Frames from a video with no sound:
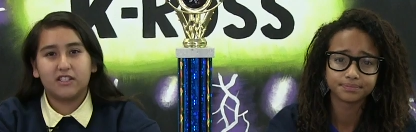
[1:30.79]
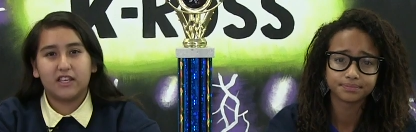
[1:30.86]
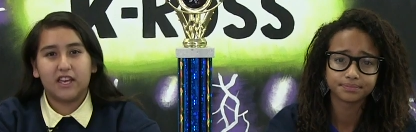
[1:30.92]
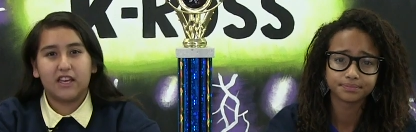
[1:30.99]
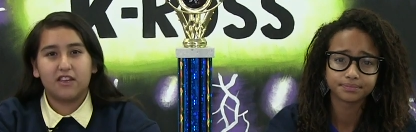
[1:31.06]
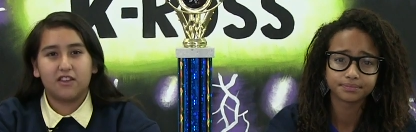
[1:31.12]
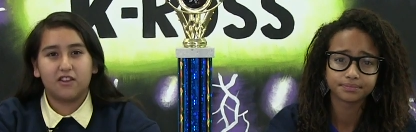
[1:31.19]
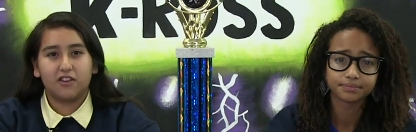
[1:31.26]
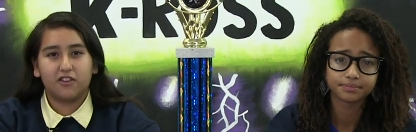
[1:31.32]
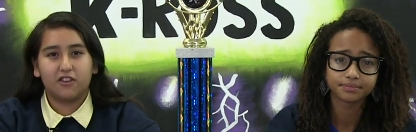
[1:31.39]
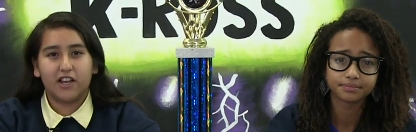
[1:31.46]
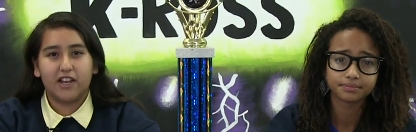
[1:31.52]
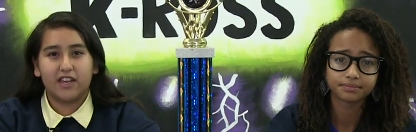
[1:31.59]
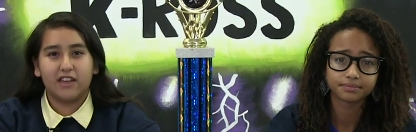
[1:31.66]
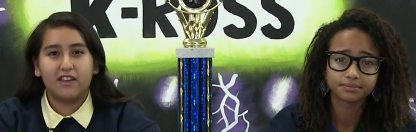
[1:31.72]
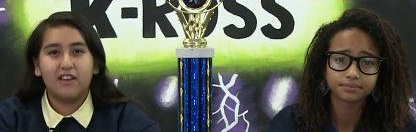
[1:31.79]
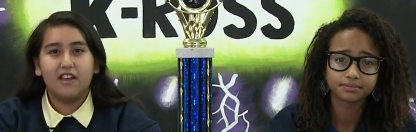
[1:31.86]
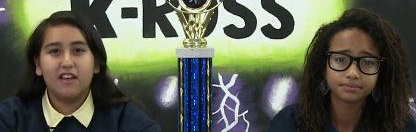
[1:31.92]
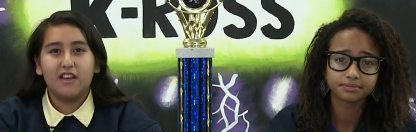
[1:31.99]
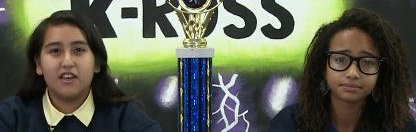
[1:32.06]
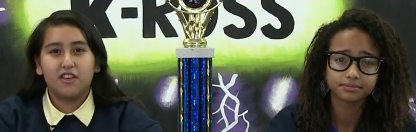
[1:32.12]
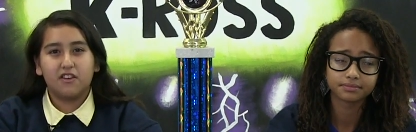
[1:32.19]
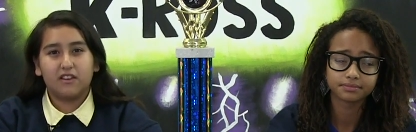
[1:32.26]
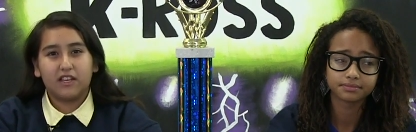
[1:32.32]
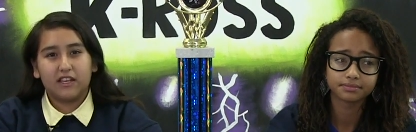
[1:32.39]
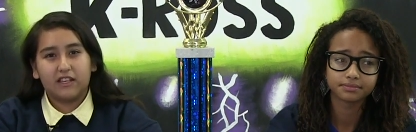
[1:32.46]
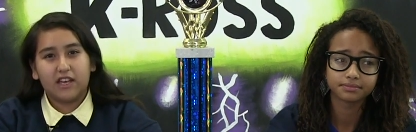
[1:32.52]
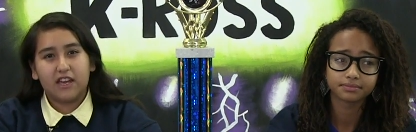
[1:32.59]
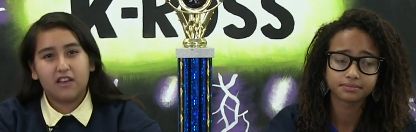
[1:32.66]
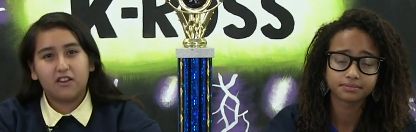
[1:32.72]
Speaker 1: get your credit. You
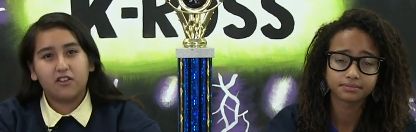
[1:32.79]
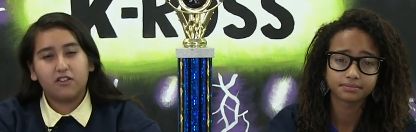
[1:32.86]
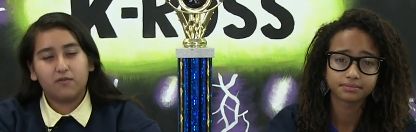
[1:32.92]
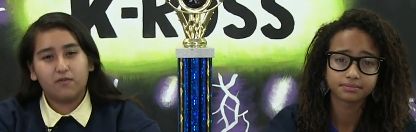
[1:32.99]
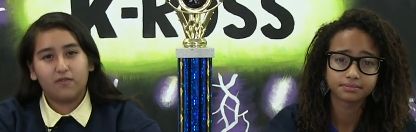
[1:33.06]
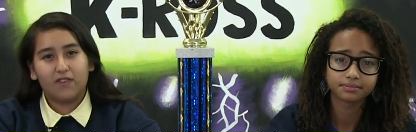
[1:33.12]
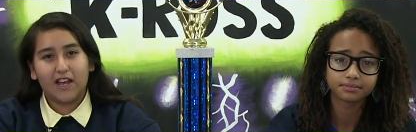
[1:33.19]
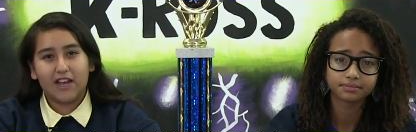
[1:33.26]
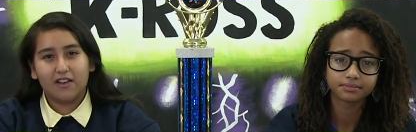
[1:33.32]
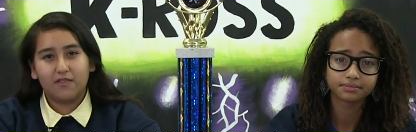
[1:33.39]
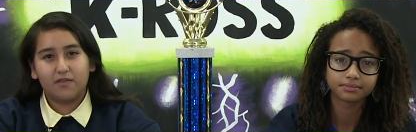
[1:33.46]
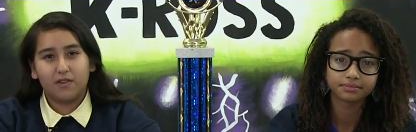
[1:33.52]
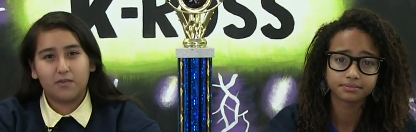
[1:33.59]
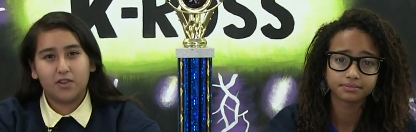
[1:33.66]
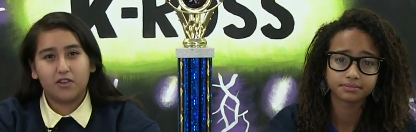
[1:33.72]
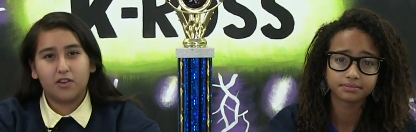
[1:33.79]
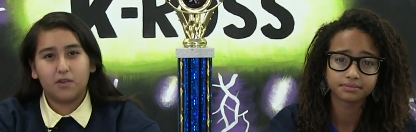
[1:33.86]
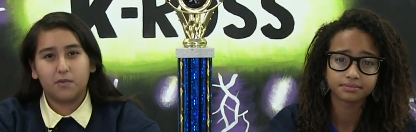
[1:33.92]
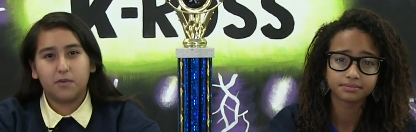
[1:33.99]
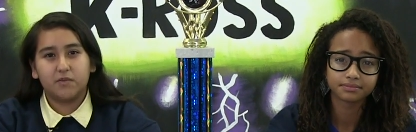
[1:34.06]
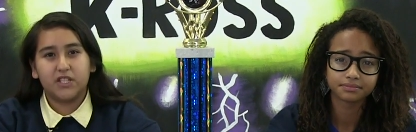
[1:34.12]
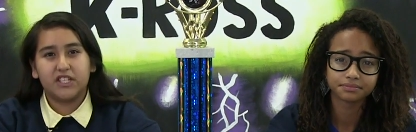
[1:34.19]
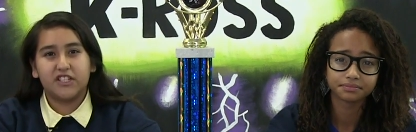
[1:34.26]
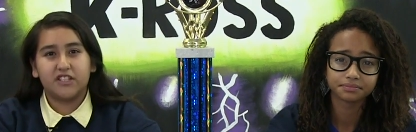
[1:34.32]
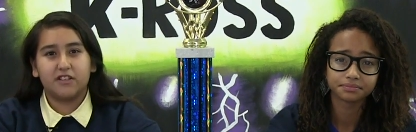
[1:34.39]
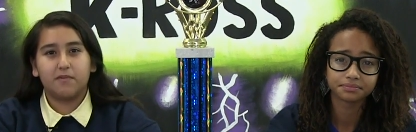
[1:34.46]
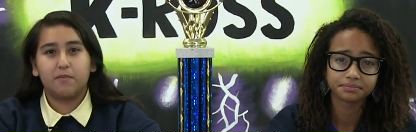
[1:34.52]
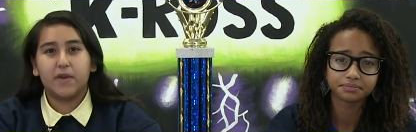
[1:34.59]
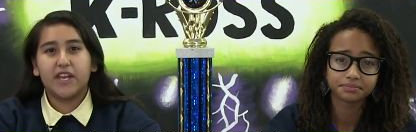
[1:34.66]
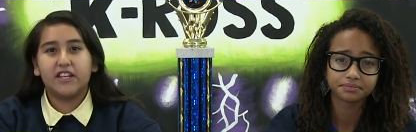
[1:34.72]
can get your flyer from your homeroom
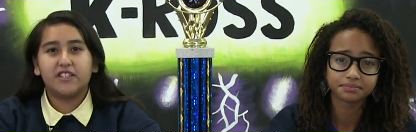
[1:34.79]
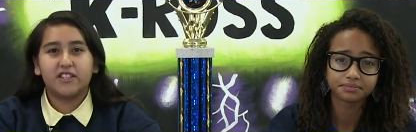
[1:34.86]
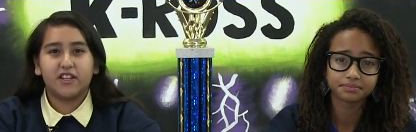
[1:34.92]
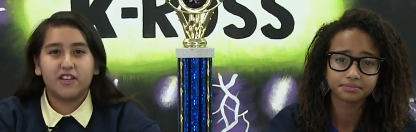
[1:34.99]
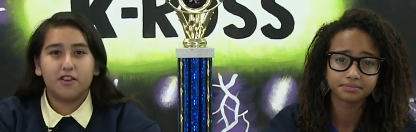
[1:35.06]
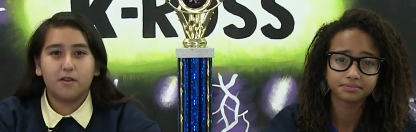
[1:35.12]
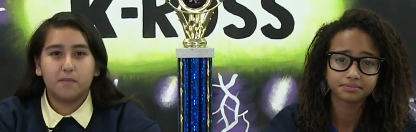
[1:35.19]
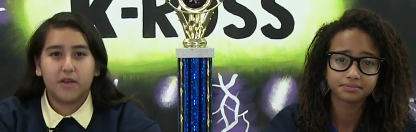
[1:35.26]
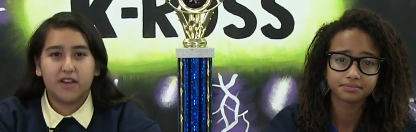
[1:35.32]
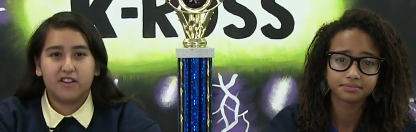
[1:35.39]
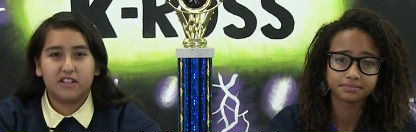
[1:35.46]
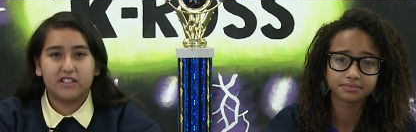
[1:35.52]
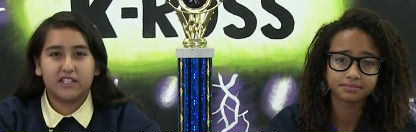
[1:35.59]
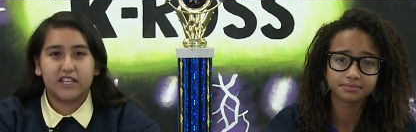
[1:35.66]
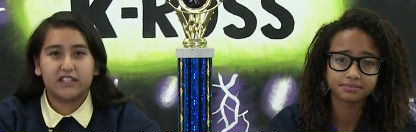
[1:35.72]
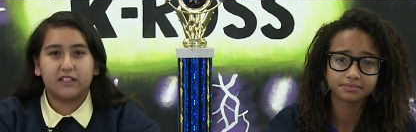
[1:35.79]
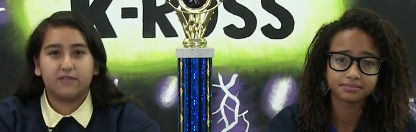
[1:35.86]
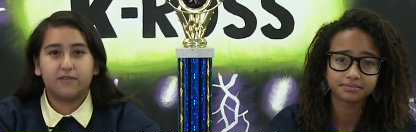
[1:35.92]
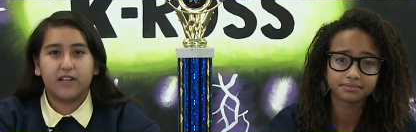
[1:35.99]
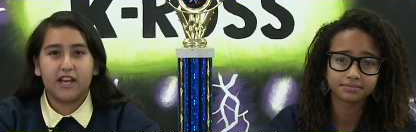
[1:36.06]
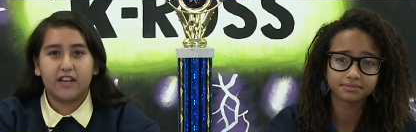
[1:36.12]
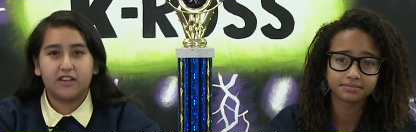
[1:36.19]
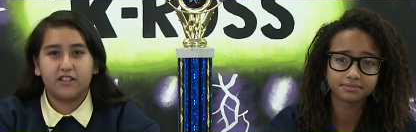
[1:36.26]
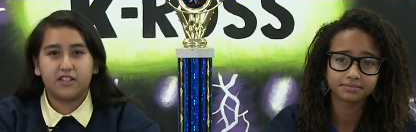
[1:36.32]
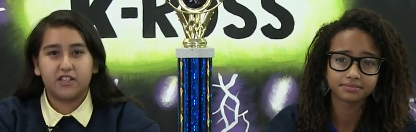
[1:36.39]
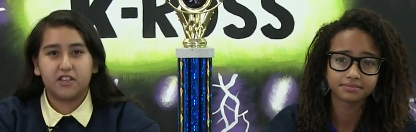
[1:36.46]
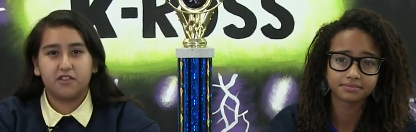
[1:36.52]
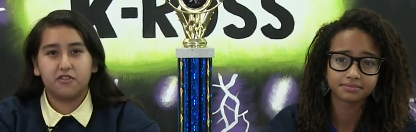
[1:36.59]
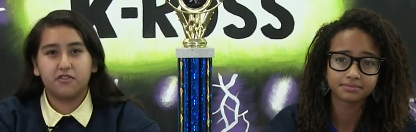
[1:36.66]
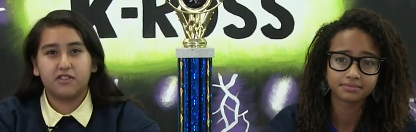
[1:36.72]
teacher. Make sure your parents get the flyer to
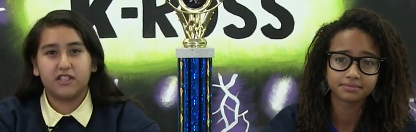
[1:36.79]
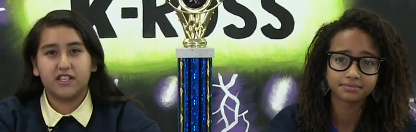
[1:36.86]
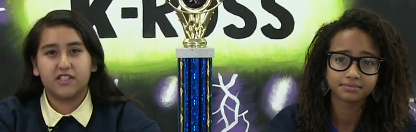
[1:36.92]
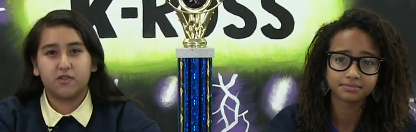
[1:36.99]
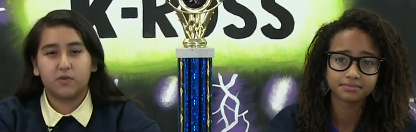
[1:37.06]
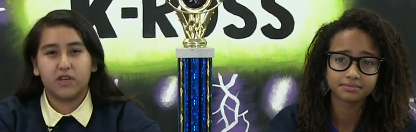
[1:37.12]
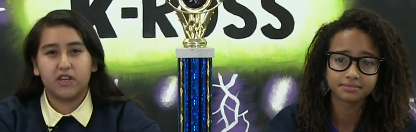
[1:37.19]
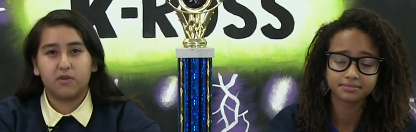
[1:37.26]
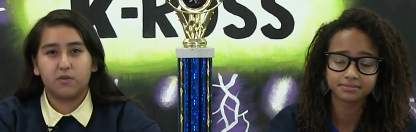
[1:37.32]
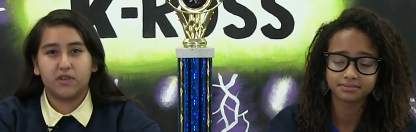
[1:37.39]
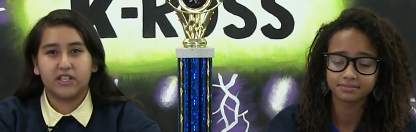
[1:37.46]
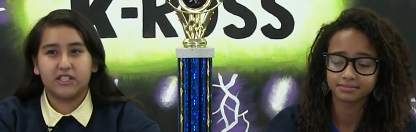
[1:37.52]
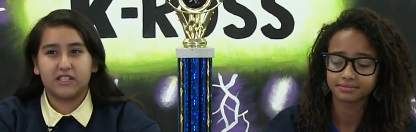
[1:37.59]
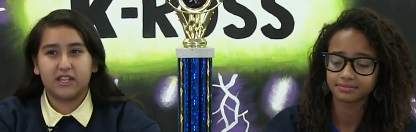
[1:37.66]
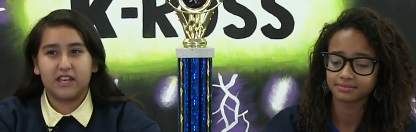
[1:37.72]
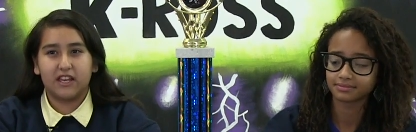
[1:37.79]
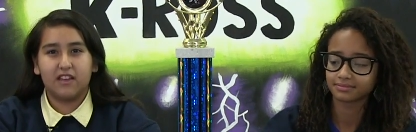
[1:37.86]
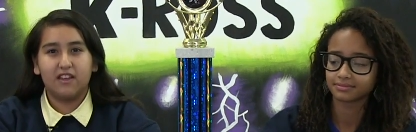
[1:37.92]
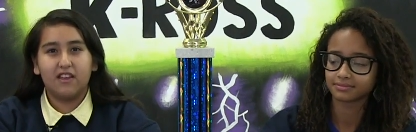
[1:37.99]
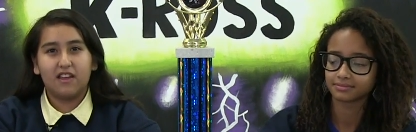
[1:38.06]
use this week Wednesday.